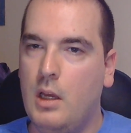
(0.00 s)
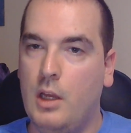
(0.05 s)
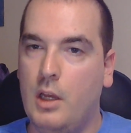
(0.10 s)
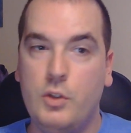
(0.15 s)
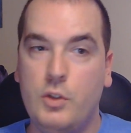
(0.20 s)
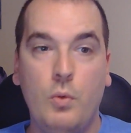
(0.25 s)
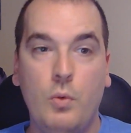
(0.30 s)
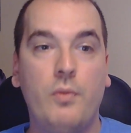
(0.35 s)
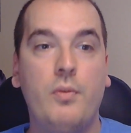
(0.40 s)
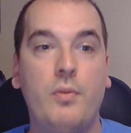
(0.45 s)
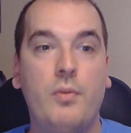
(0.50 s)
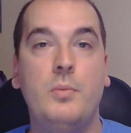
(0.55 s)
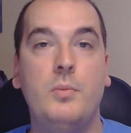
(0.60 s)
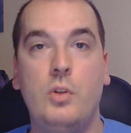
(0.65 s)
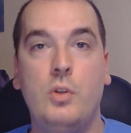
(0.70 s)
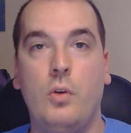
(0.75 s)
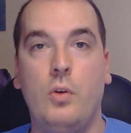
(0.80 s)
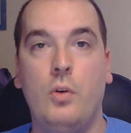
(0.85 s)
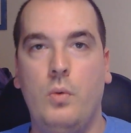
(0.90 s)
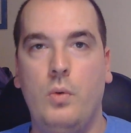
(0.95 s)
Two of them
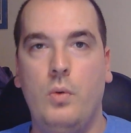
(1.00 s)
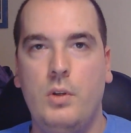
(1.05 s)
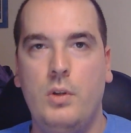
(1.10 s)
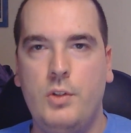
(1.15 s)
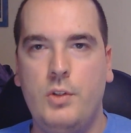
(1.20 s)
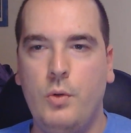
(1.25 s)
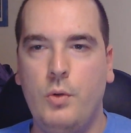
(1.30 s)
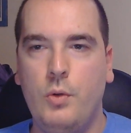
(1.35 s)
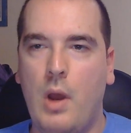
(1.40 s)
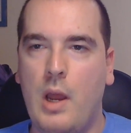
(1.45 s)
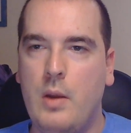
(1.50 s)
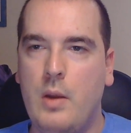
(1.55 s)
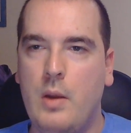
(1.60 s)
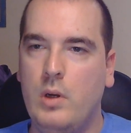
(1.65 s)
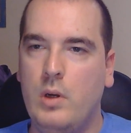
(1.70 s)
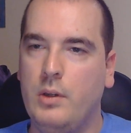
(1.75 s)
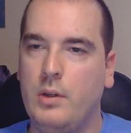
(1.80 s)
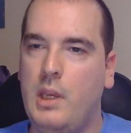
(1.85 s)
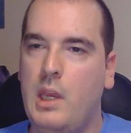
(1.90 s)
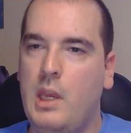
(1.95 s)
do. Two I
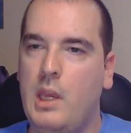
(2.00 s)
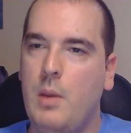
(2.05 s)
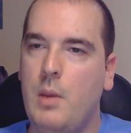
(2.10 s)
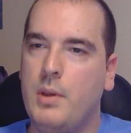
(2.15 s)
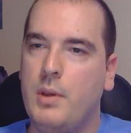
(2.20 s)
will keep